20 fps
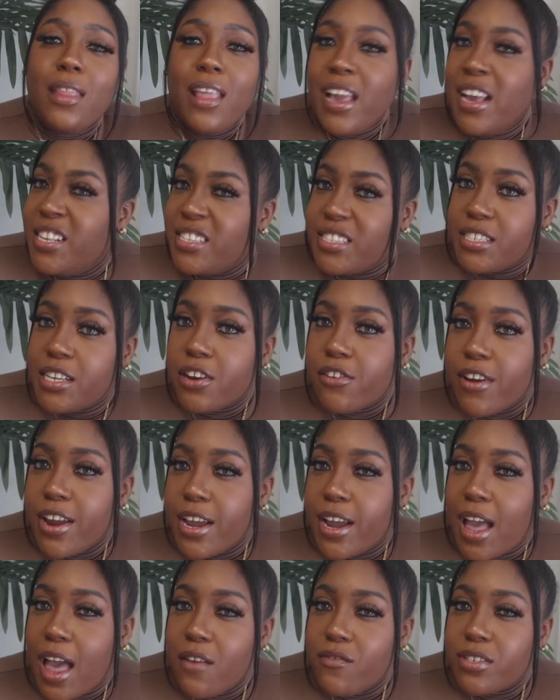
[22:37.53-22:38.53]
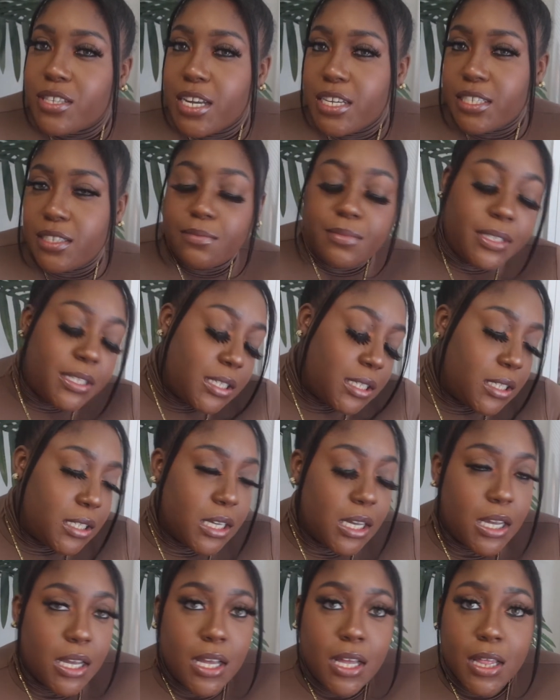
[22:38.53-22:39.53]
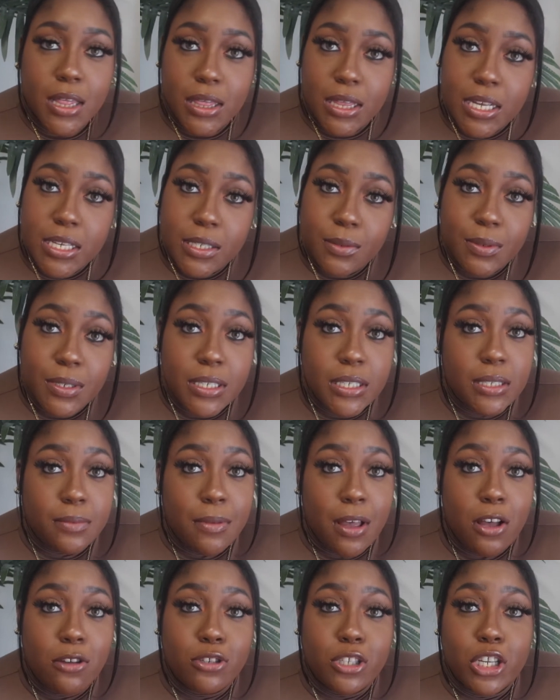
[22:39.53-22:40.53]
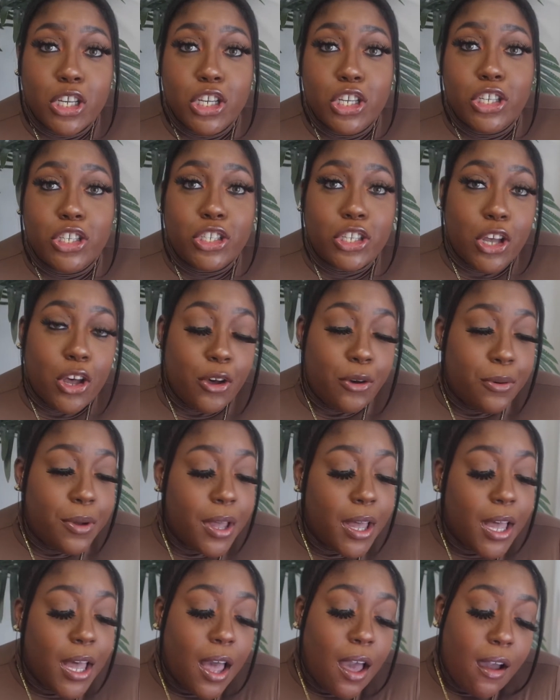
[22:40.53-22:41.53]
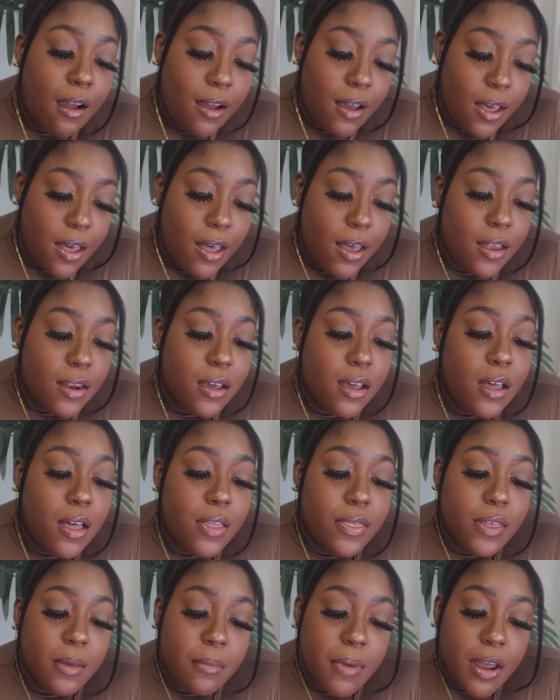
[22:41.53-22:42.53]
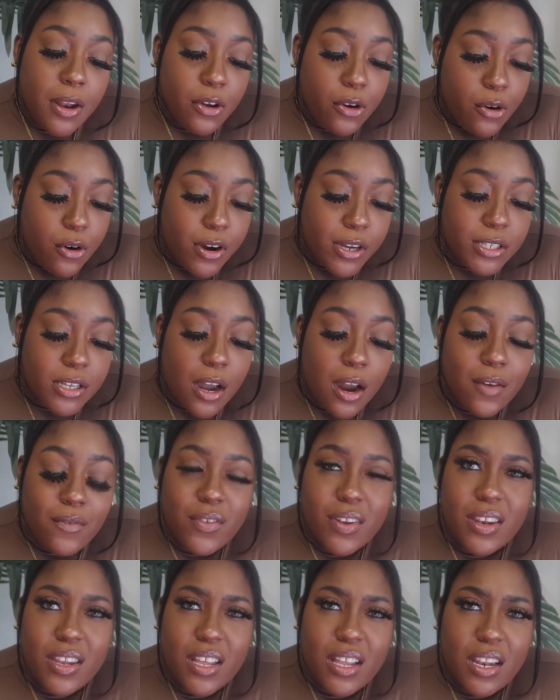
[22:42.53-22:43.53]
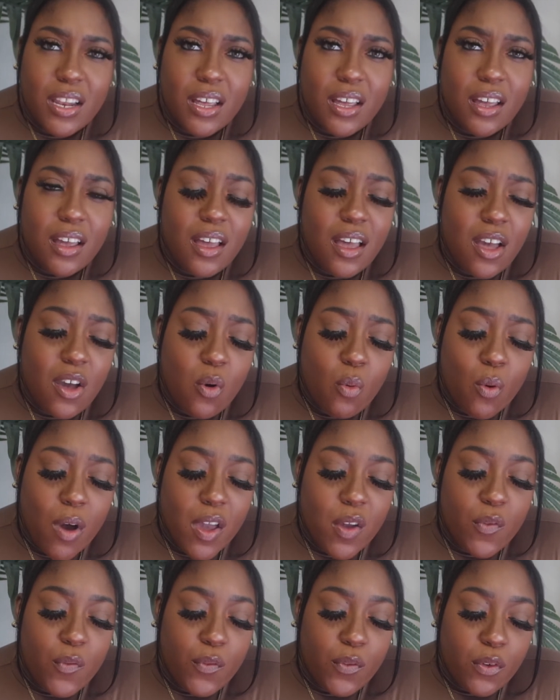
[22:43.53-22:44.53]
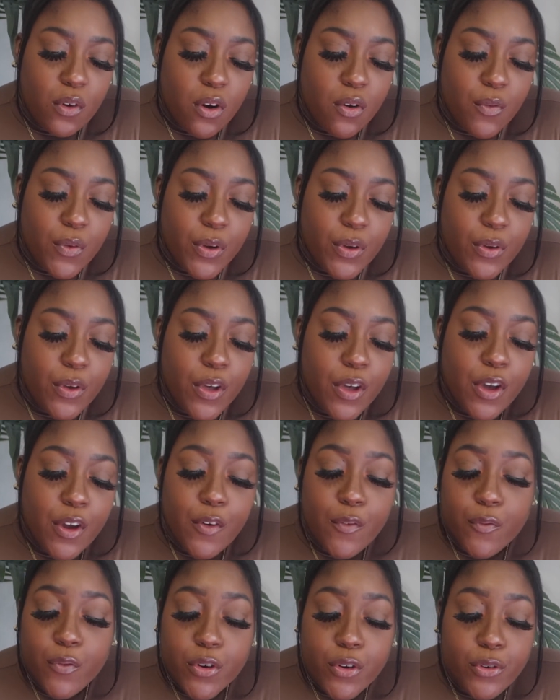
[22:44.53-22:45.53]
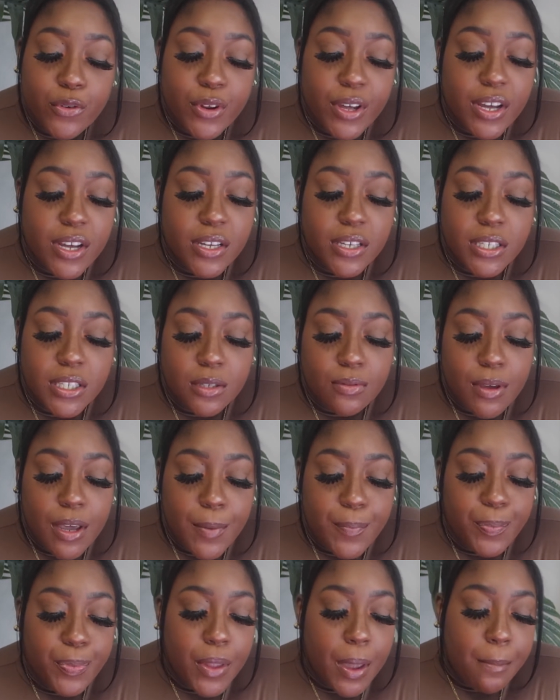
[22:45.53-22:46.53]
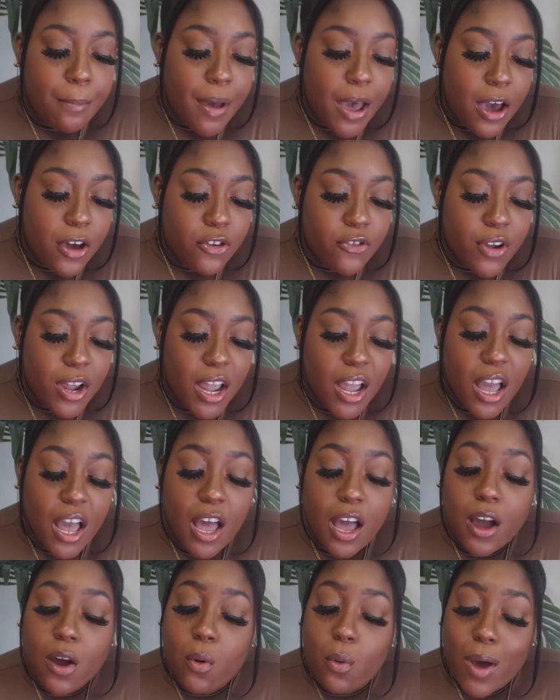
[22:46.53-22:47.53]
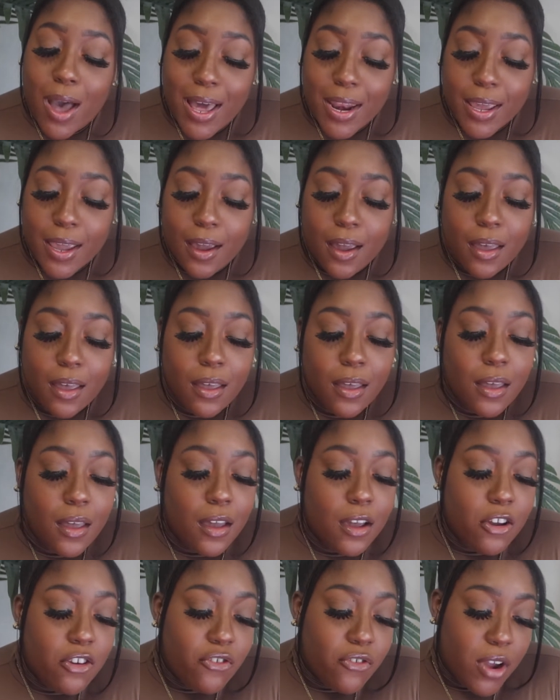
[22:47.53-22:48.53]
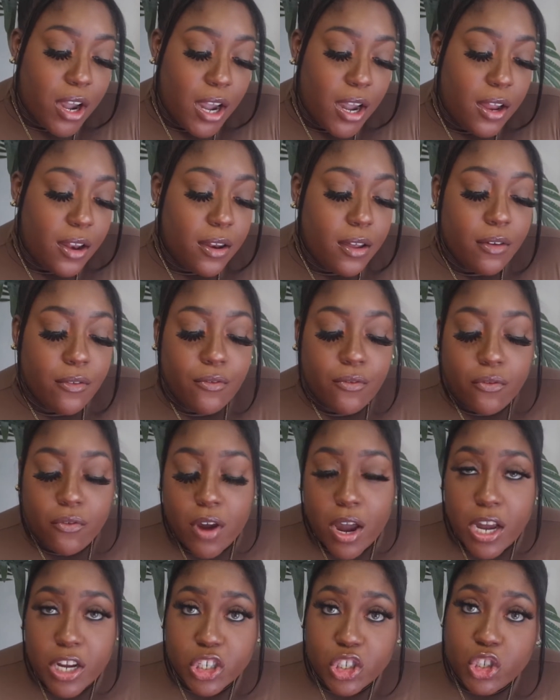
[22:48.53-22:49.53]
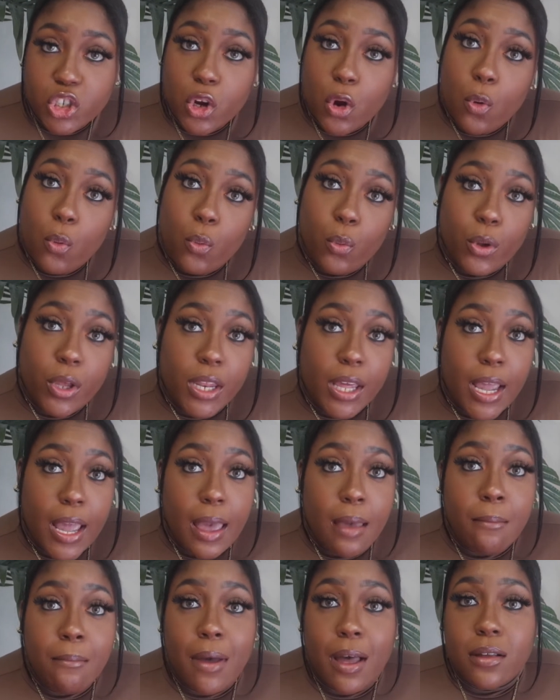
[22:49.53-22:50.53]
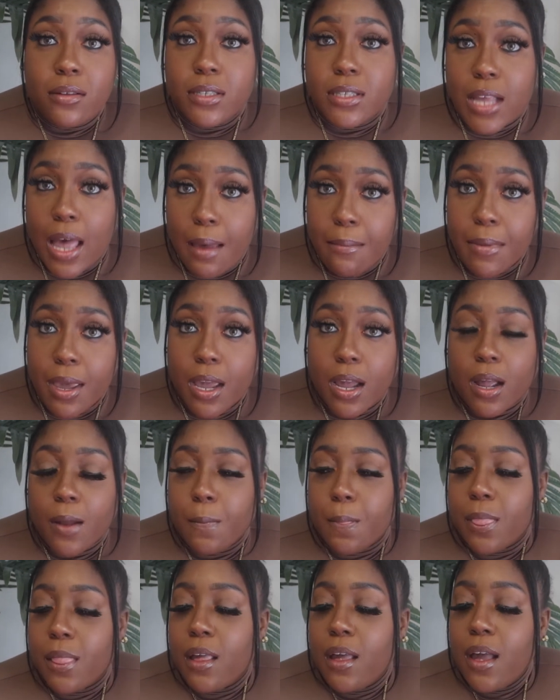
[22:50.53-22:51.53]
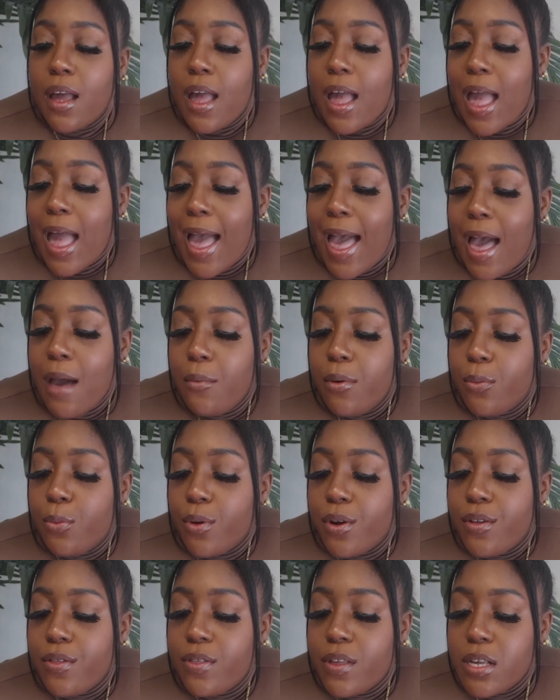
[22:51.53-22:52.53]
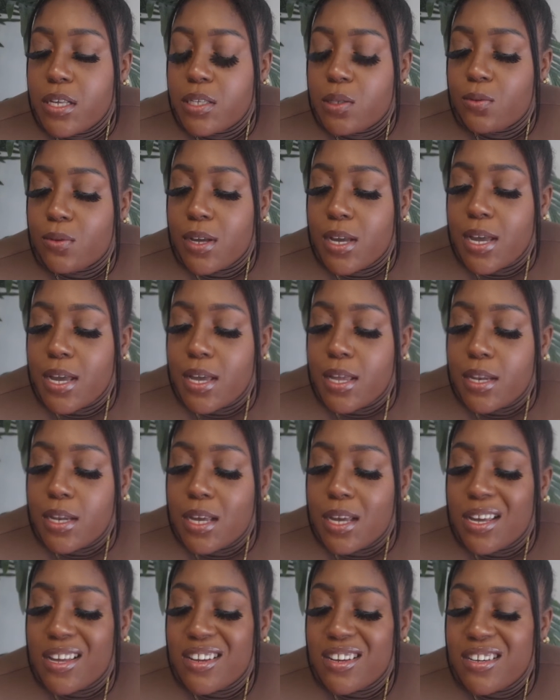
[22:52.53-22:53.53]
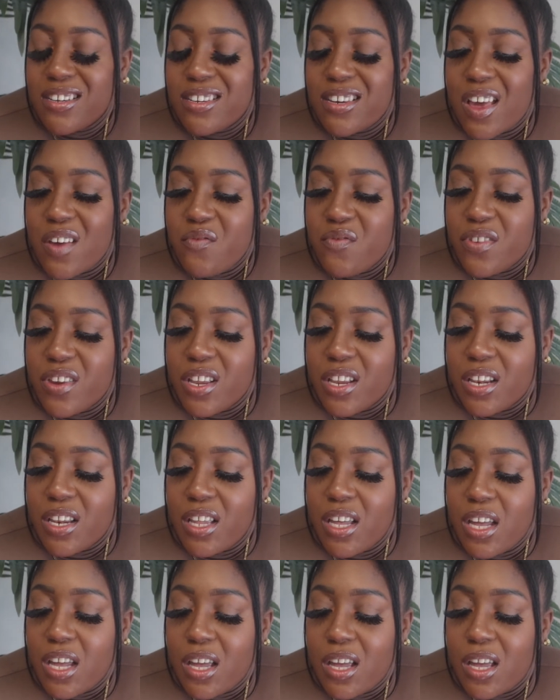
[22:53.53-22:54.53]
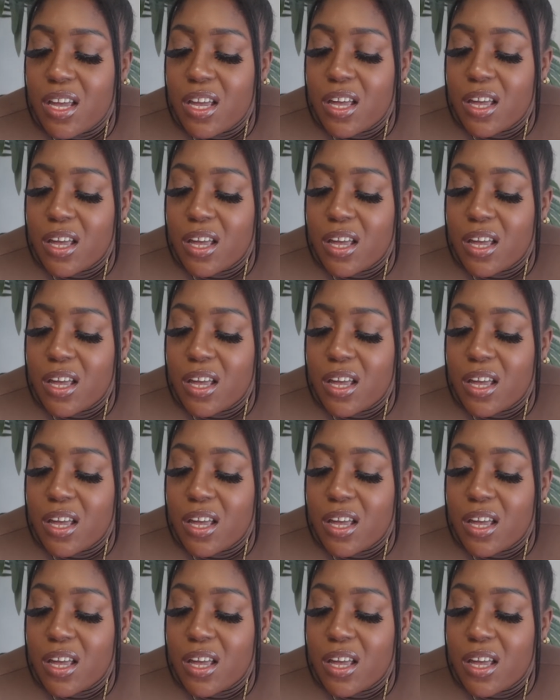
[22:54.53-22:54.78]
It's a great conversation piece. This one smells so good. The main accords are vanilla, white floral, fruity, sweet, powdery, aquatic, green, fresh, woody, and balsamic. I would wear this one definitely.